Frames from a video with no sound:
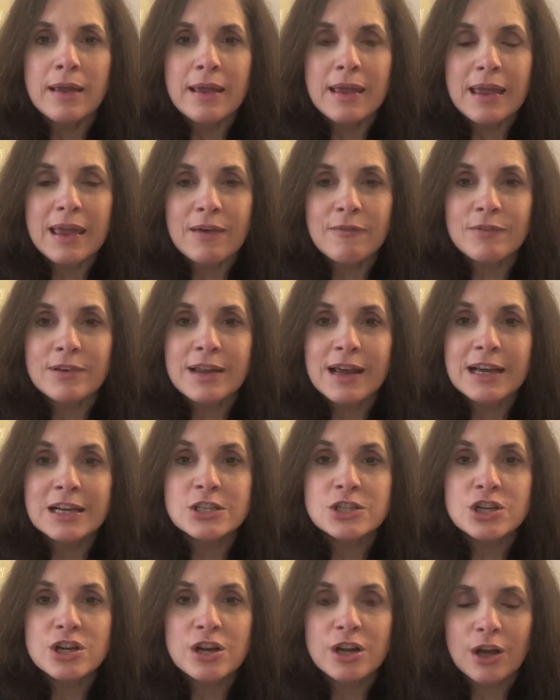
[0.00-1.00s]

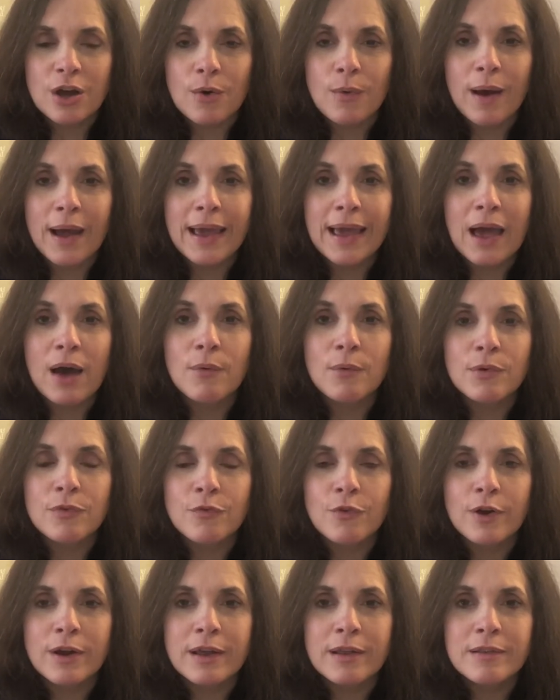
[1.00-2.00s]
invitation to go hang out with
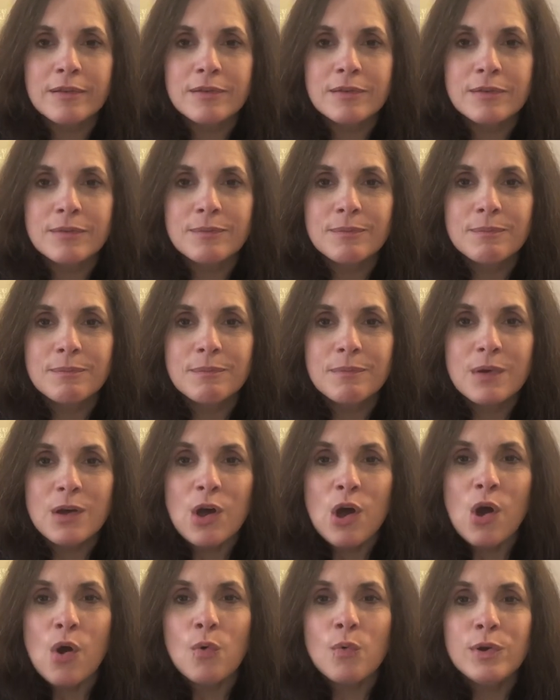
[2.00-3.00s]
friends,
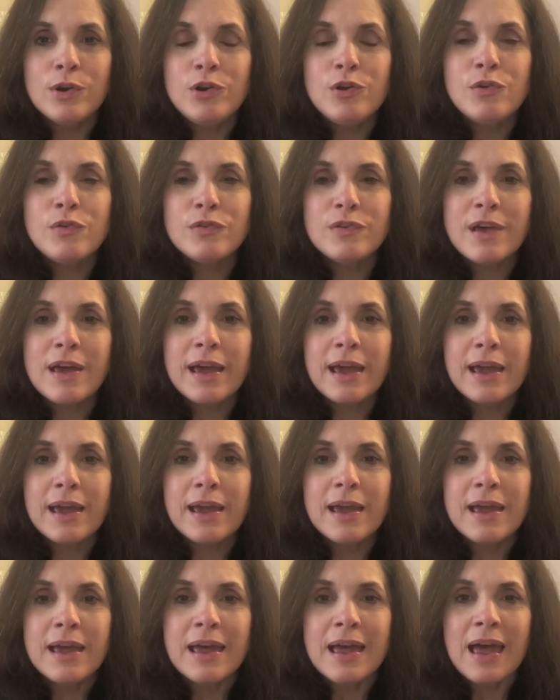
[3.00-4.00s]
when you say,
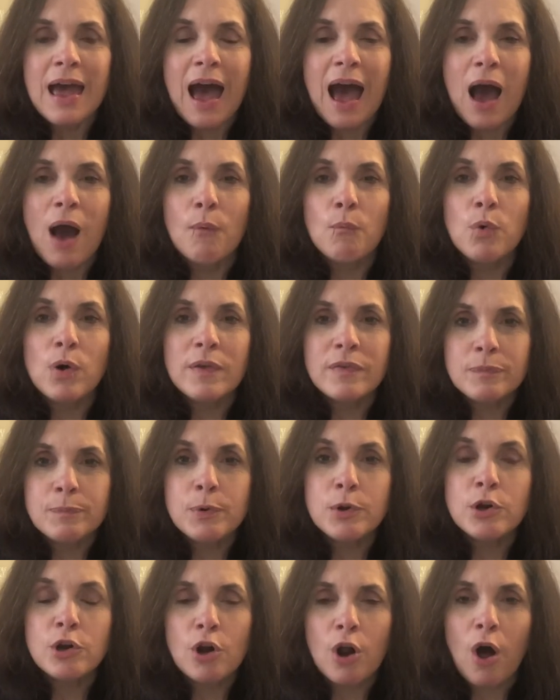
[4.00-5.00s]
well, let's
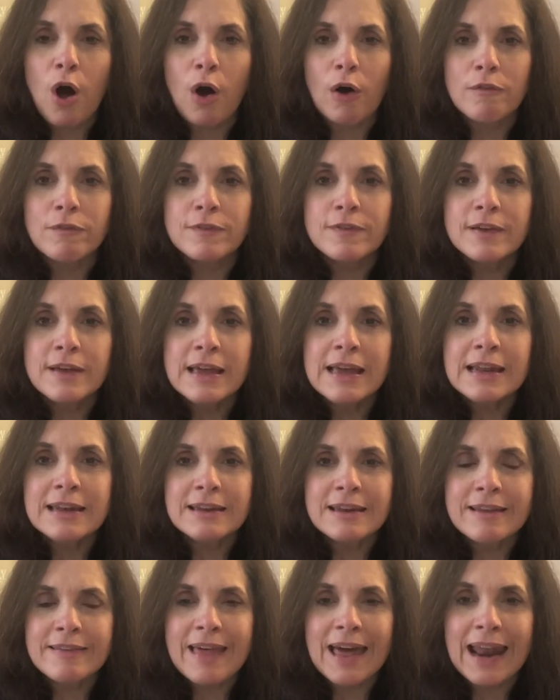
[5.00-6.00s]
put it off
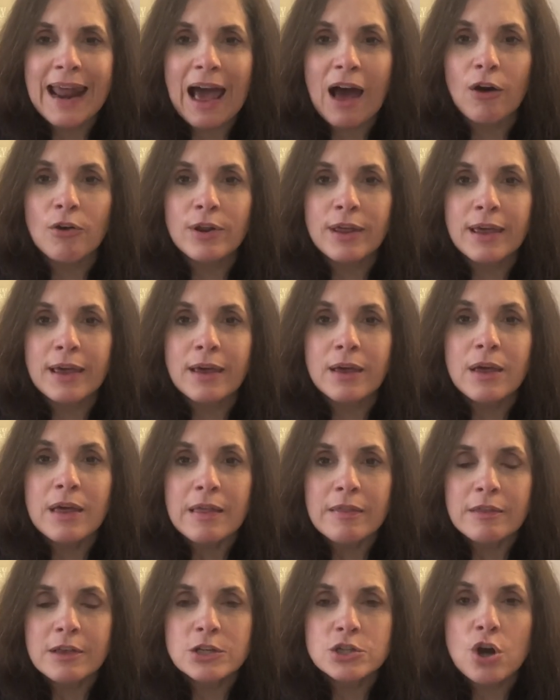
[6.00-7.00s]
to that outing
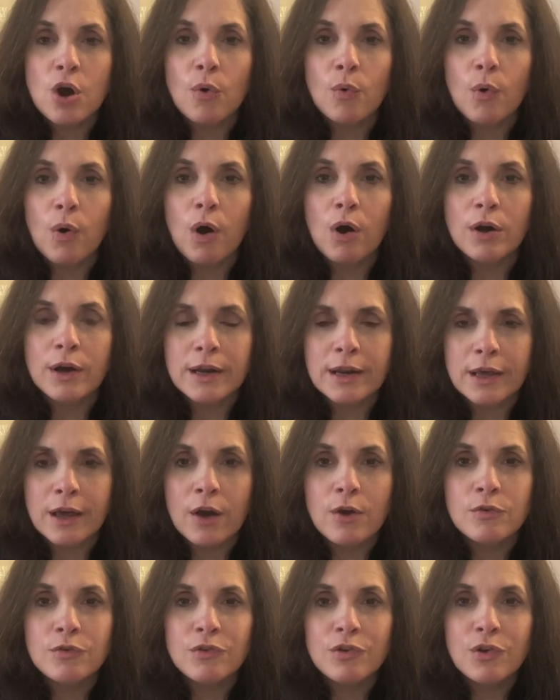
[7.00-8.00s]
that y'all are all going to
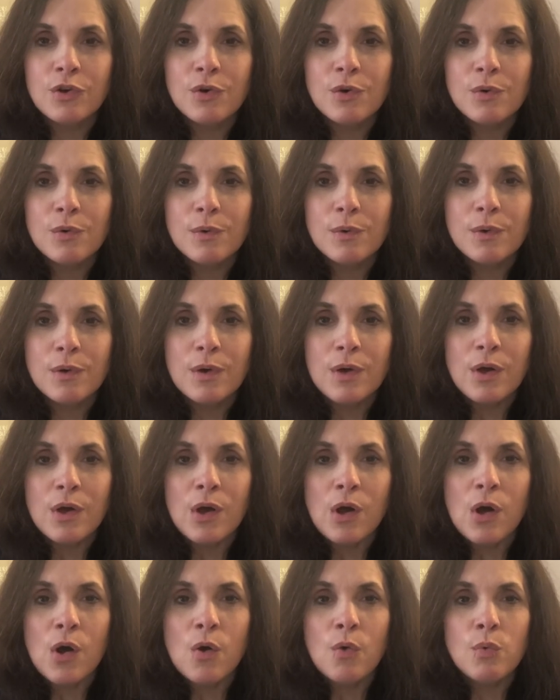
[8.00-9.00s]
go to,
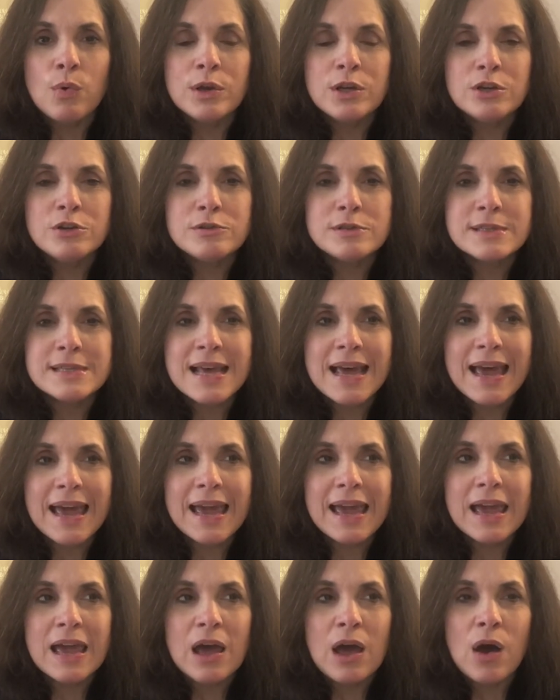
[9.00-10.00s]
when you
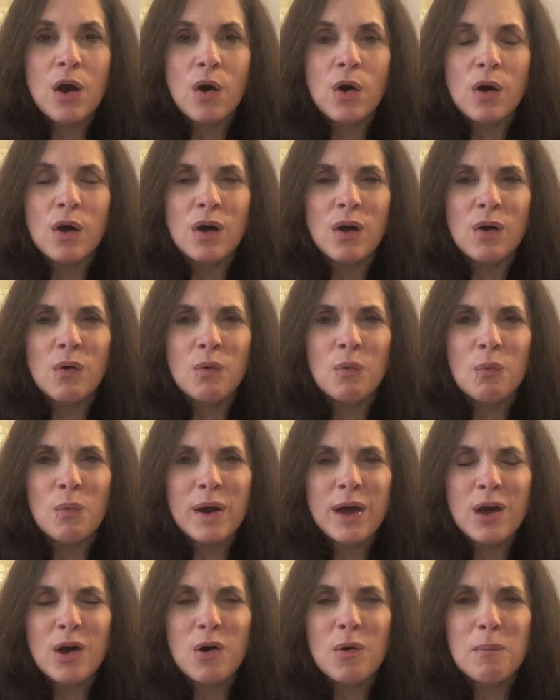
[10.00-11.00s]
say,
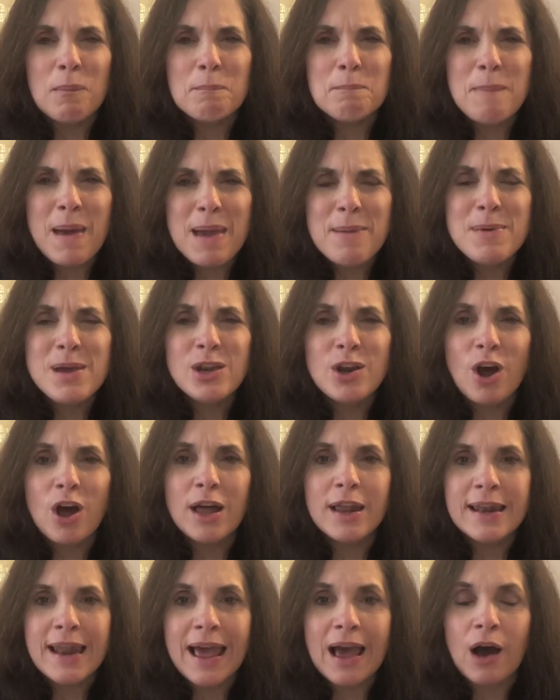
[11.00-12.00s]
well, maybe
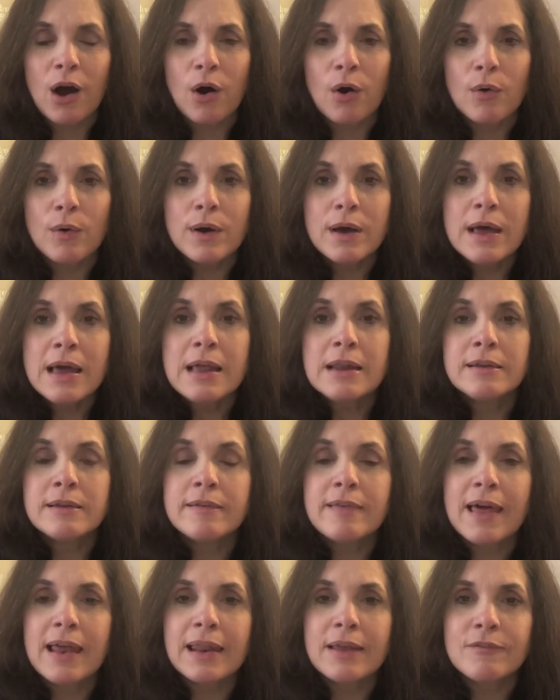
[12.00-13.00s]
not now to
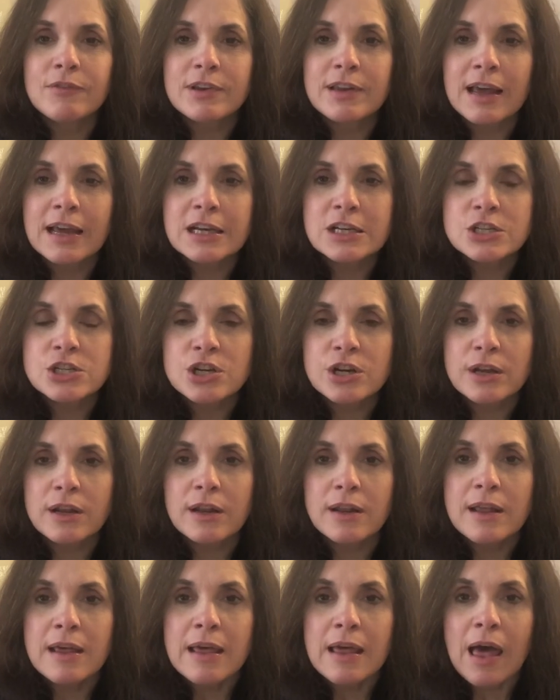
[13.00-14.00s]
that invitation
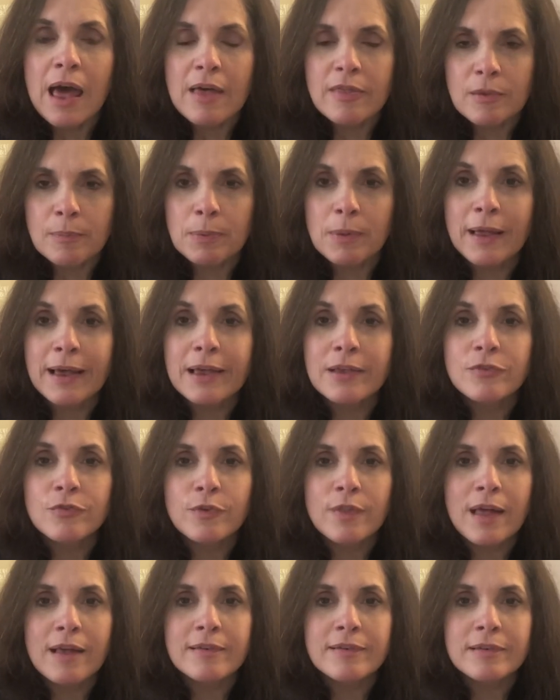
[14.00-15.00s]
and the plans for
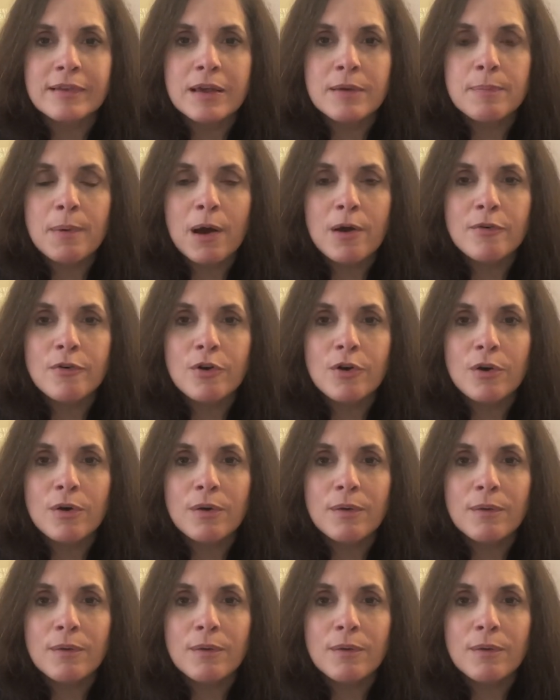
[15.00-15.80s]
that sleepover,